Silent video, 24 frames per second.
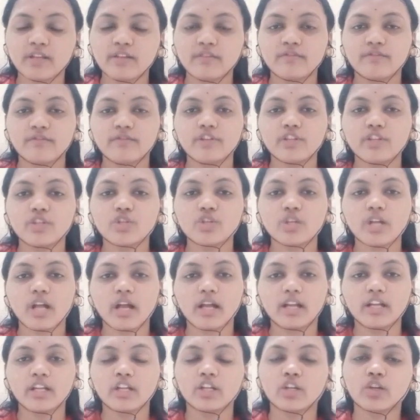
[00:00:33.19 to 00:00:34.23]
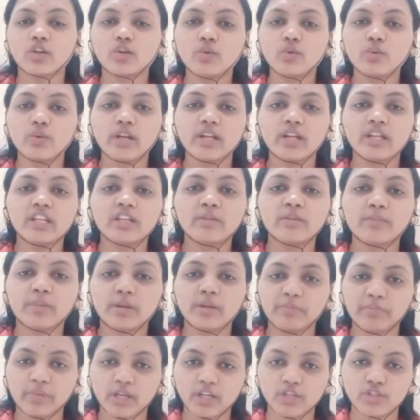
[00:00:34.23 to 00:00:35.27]
which are included in
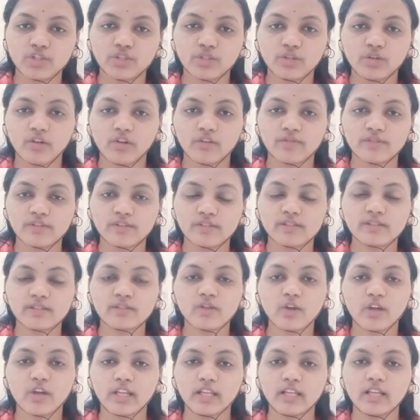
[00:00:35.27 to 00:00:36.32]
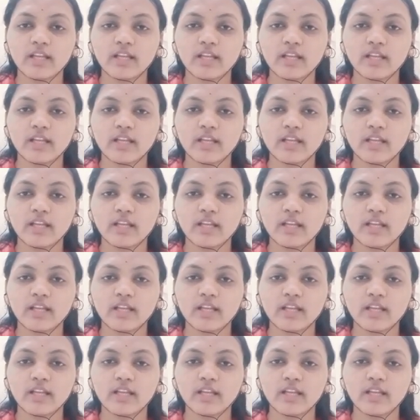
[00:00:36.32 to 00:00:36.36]
preparation of soil,